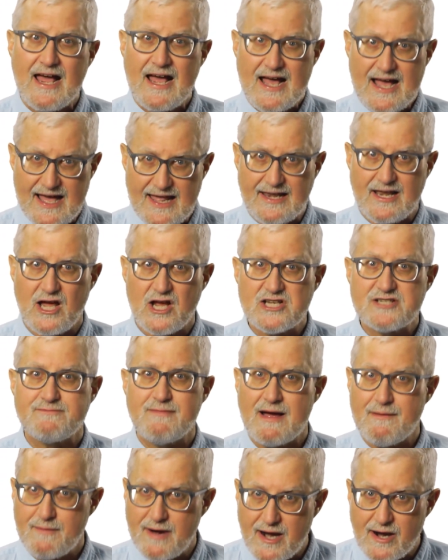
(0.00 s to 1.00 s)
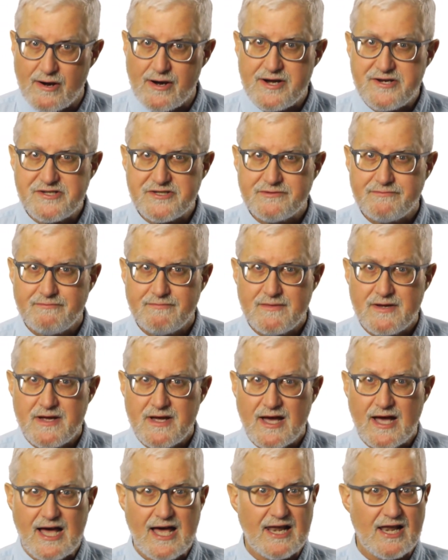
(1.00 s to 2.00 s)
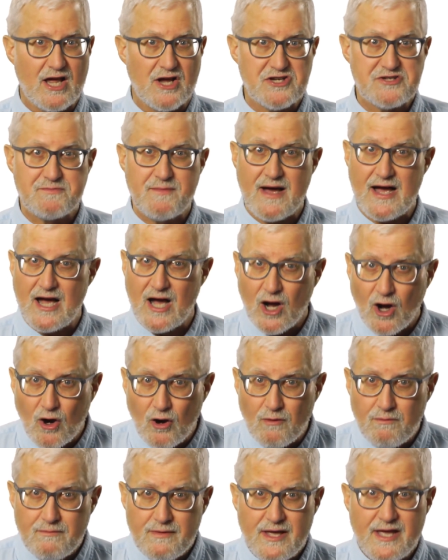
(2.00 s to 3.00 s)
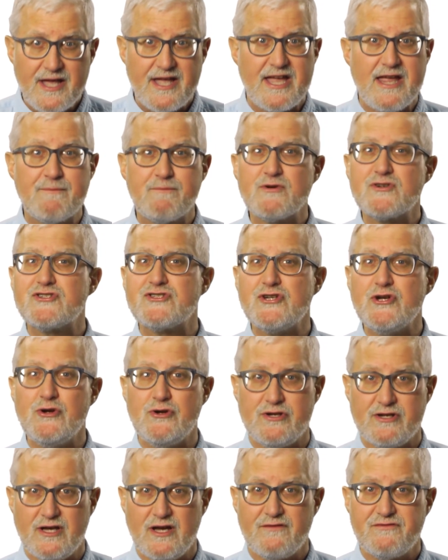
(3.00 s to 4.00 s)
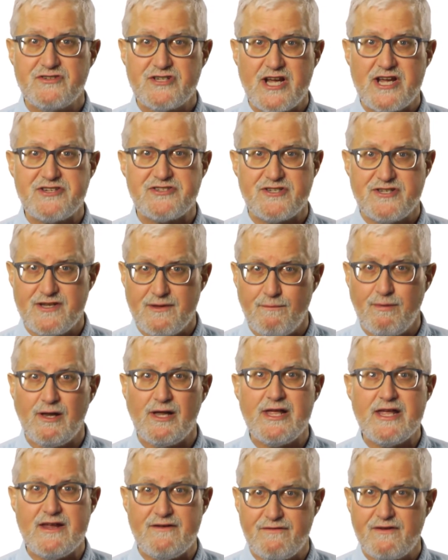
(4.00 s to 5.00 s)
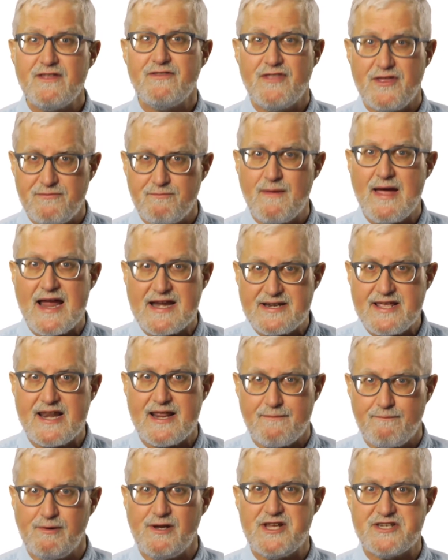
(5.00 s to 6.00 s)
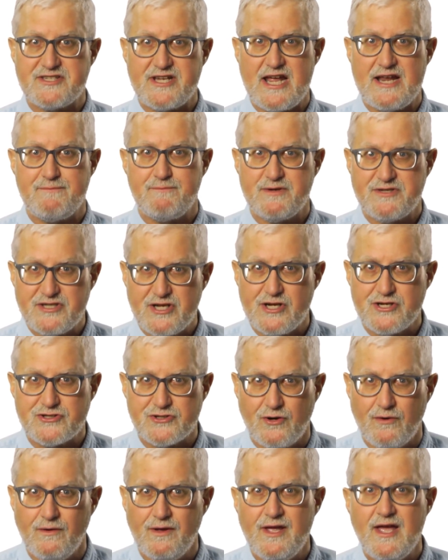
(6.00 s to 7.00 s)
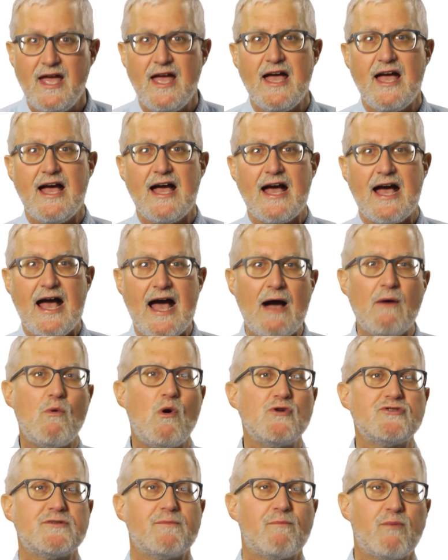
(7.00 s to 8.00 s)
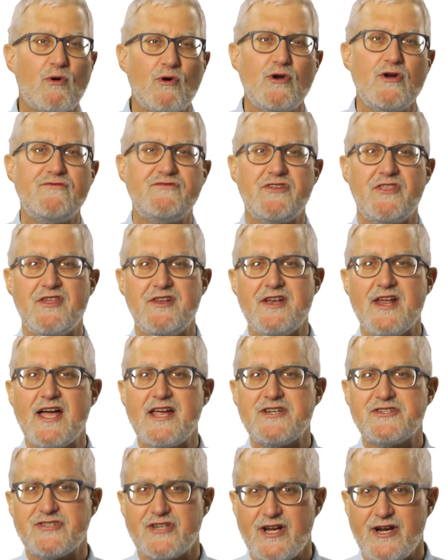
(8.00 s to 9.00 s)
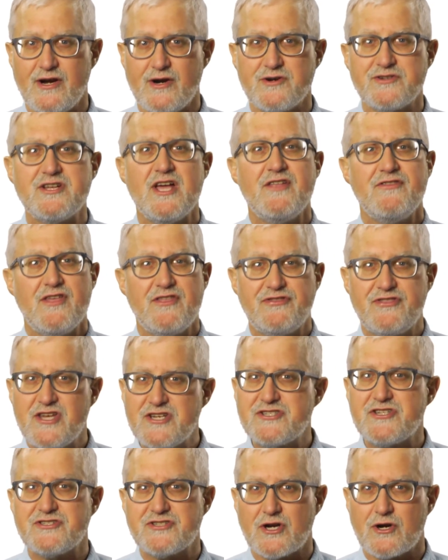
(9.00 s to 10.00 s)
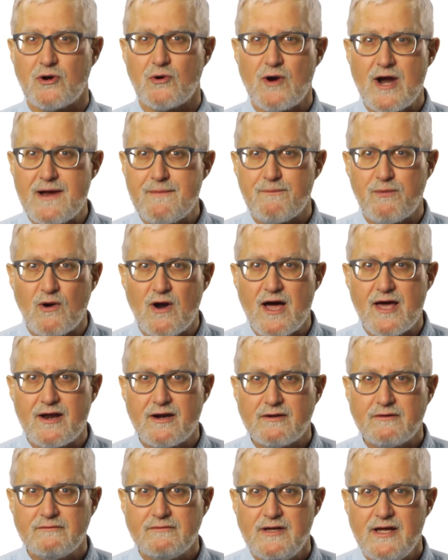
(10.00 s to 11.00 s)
I lost my marriage, I lost my home in pursuit of chasing the belief that Magnetic Bliss had potential. I want to prove to the naysayers that this is a great product.